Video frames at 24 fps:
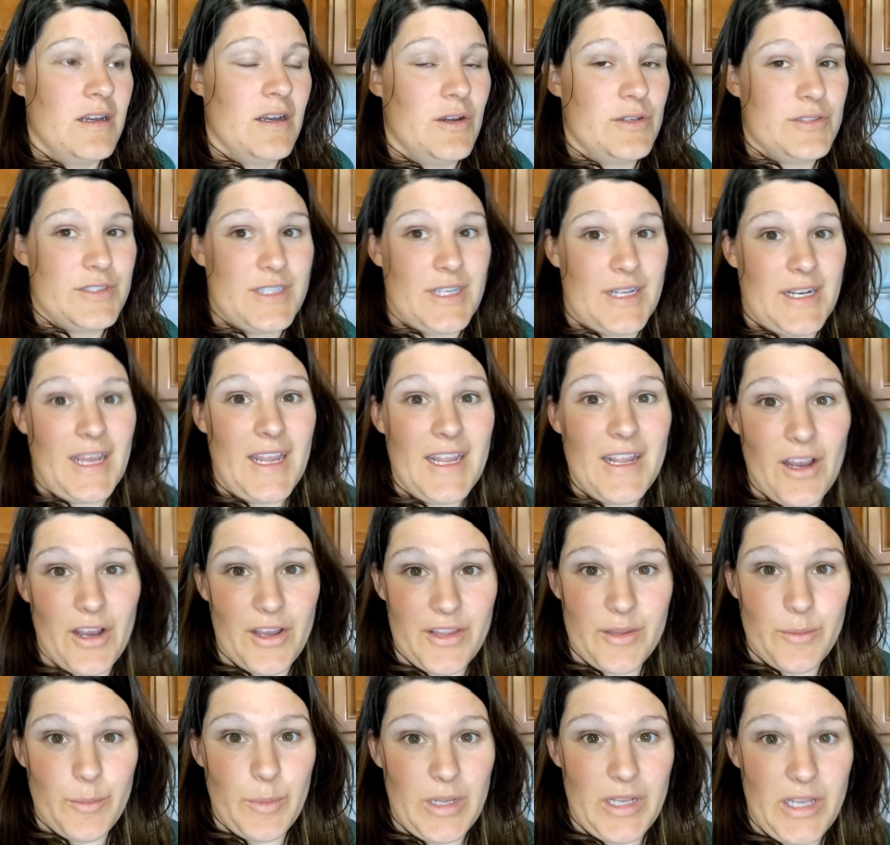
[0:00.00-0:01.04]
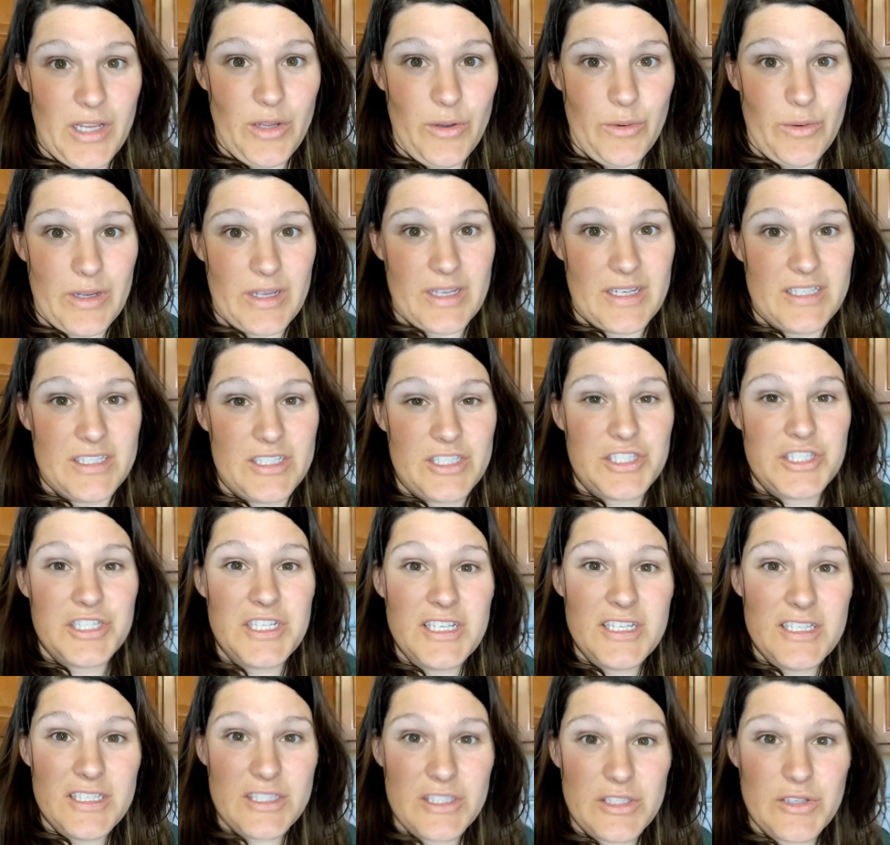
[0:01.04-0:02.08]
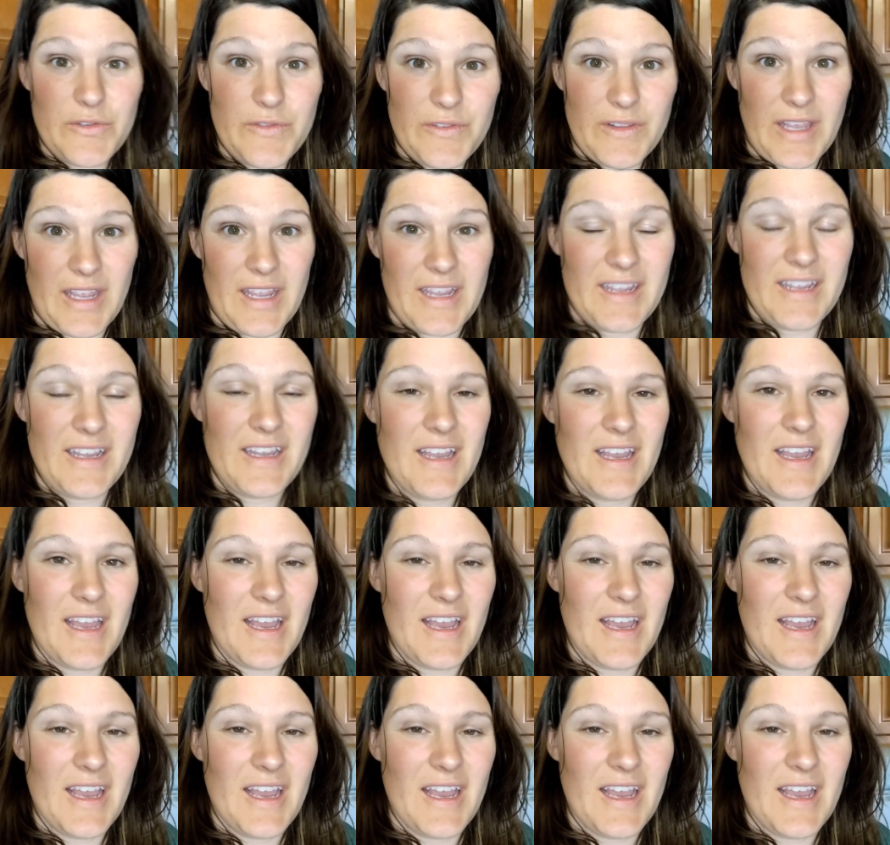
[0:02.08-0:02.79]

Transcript: tonight on the menu is cheese soufflé,